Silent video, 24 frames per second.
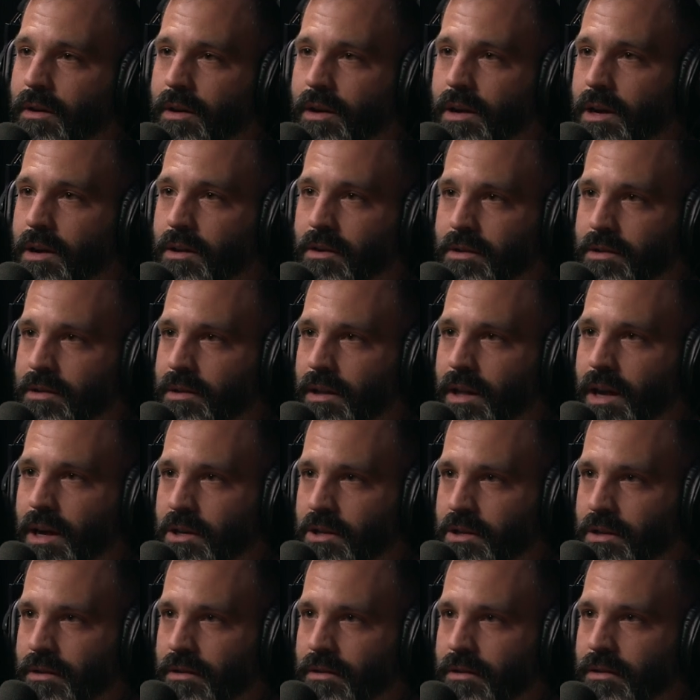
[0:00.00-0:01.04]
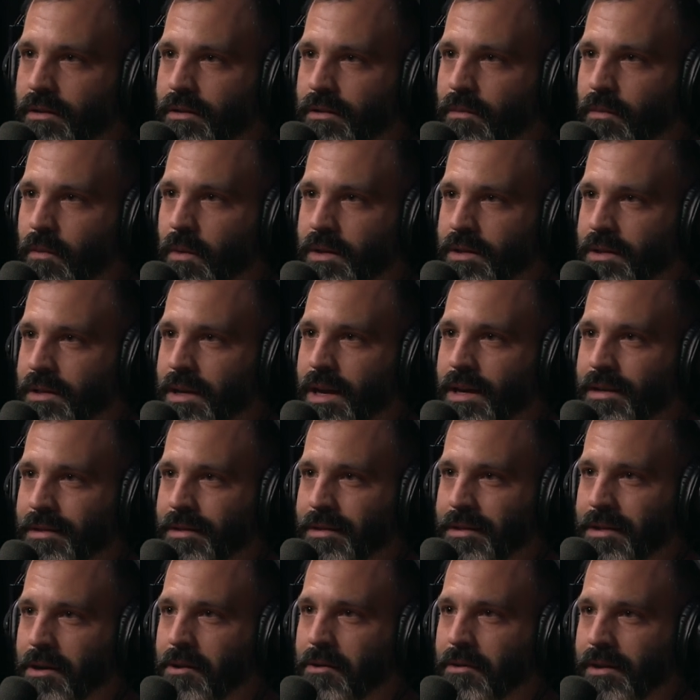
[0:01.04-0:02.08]
gear selection wasn't
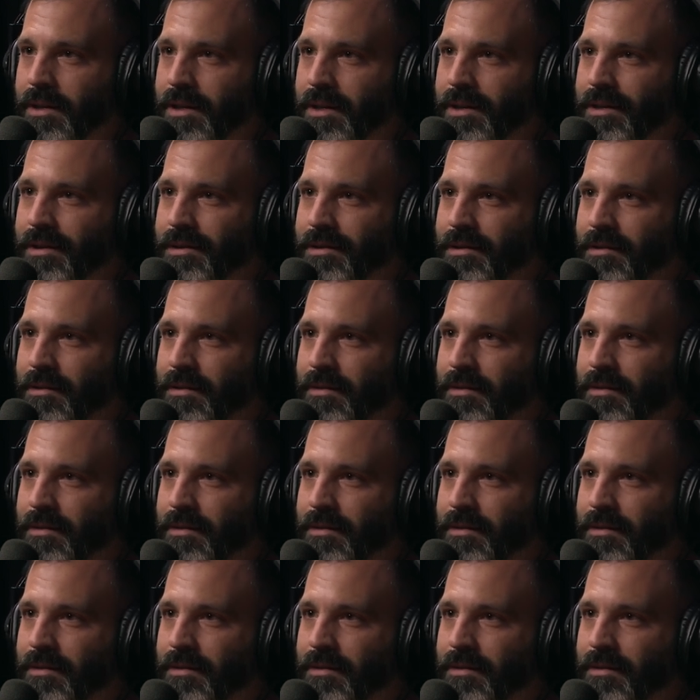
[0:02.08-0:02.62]
necessarily